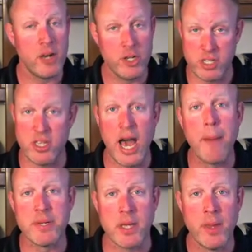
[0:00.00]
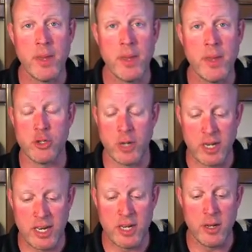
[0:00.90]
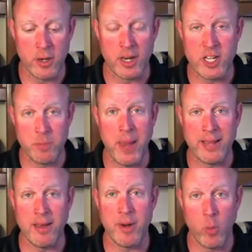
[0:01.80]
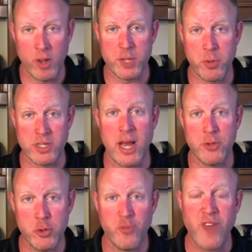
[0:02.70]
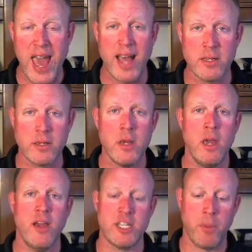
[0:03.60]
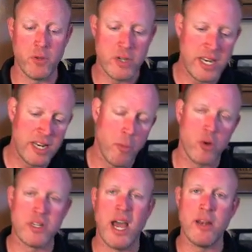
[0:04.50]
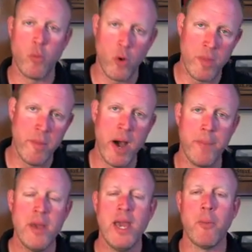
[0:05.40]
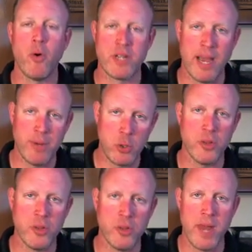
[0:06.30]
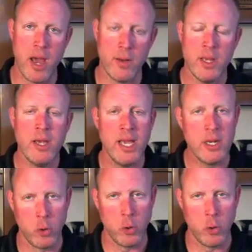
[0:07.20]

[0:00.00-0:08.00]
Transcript: Just the opposite, because you're going to expect I'm going to wear this person out too fast, as opposed to needing more time to warm them up, more time to cool them down in